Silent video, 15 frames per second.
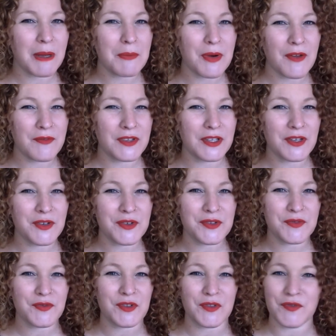prep videos
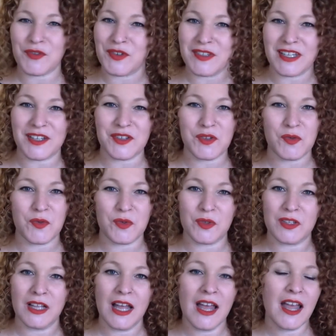for the first day of
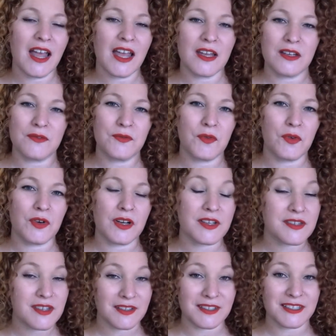school and for a
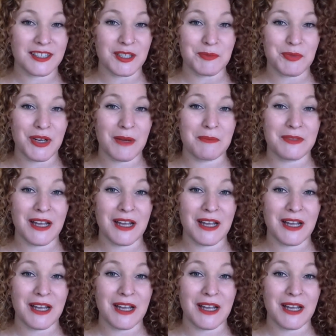Sunday night prep.